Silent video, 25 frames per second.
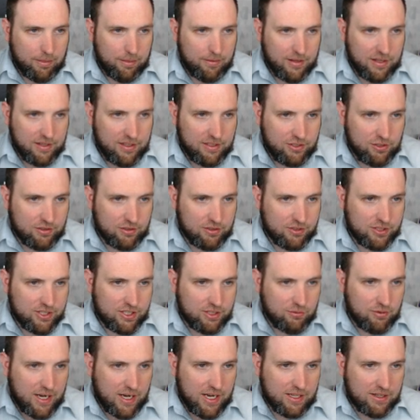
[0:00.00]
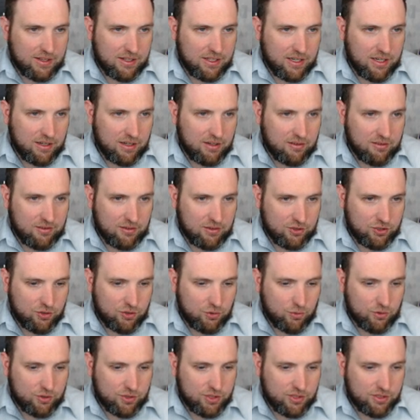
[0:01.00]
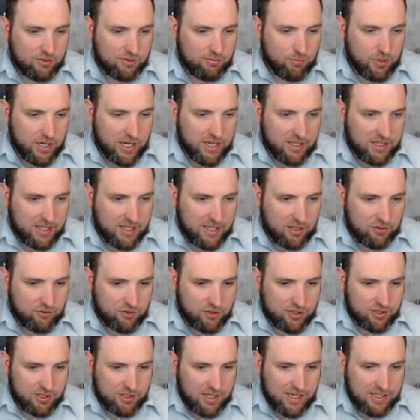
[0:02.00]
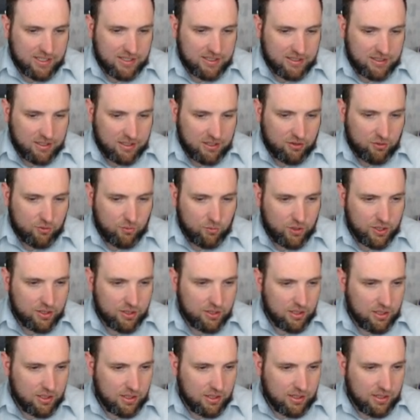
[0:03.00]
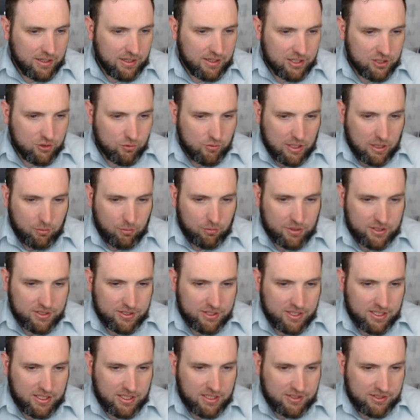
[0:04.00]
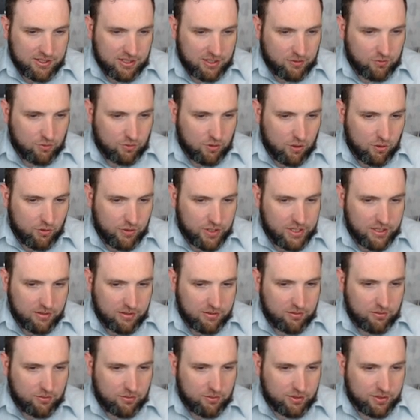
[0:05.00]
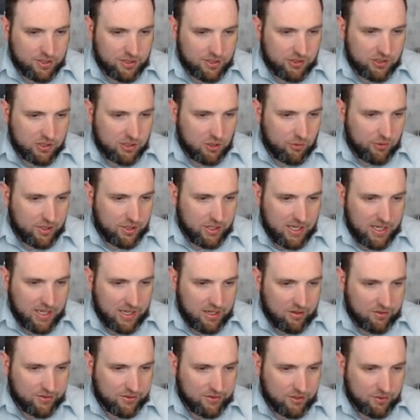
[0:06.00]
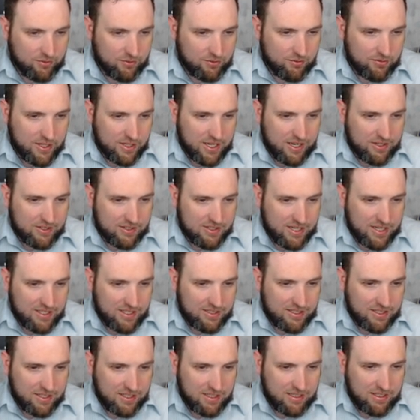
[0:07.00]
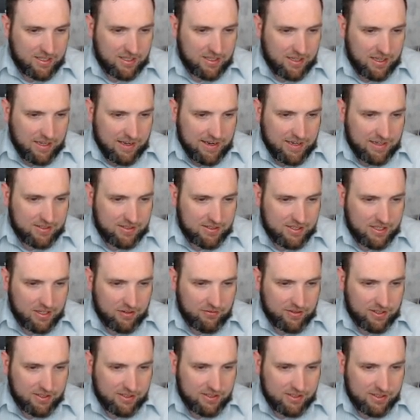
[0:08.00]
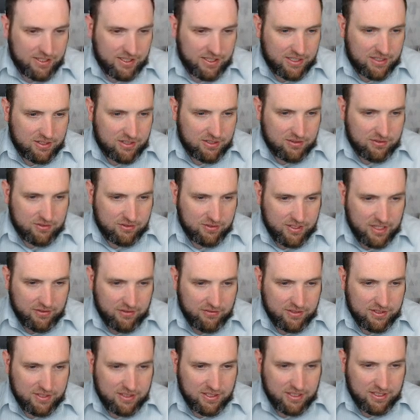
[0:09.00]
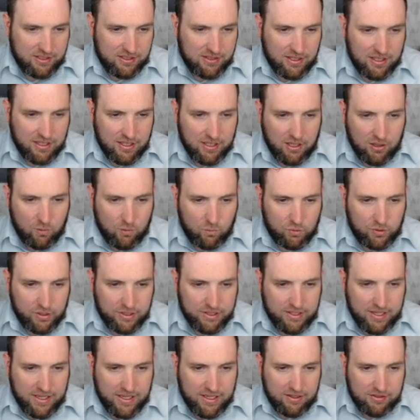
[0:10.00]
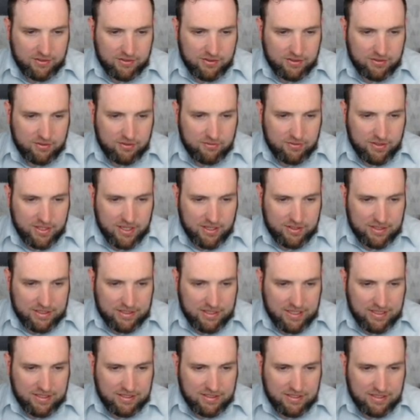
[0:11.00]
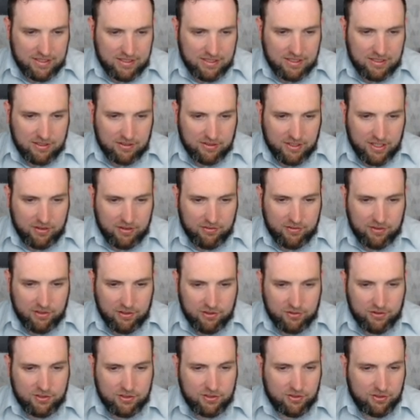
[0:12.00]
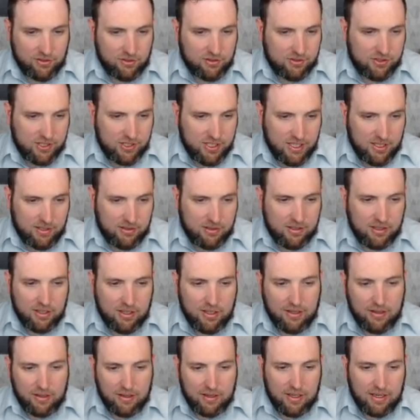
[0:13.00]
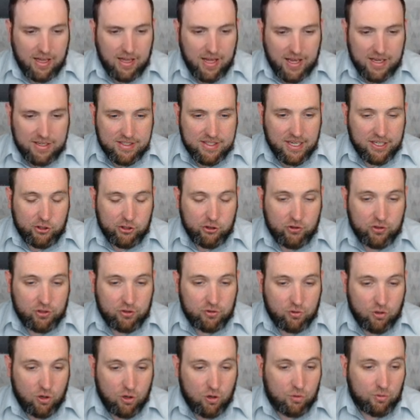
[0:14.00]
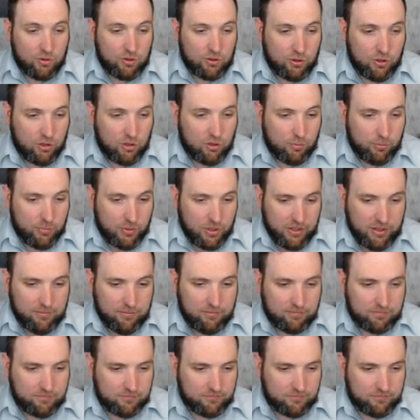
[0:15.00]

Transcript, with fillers: And then you can see right there the sources break down just like the other one. Here's what I want to see. Is it growing or is it slowing down? So two thousand eighteen, eight seventy-six, seventeen, one thousand, two thousand eighteen, eleven hundred. So you can see it has actually grown a little bit.